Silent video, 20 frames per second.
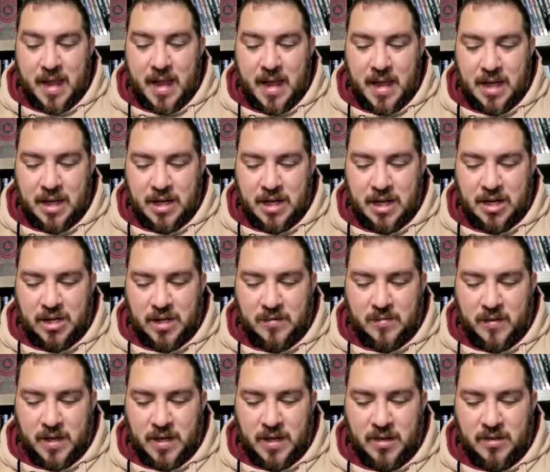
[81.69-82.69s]
In
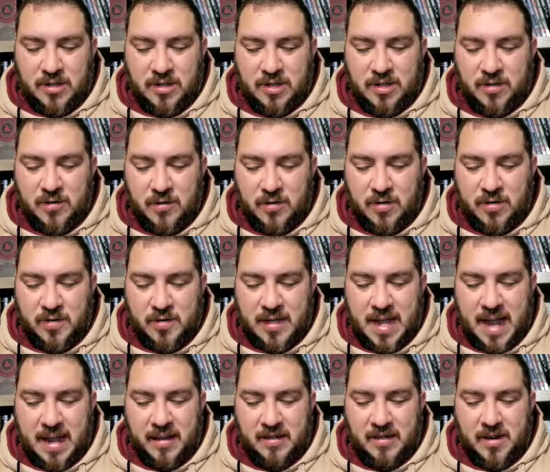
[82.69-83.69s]
addition, when you use a sword to attack a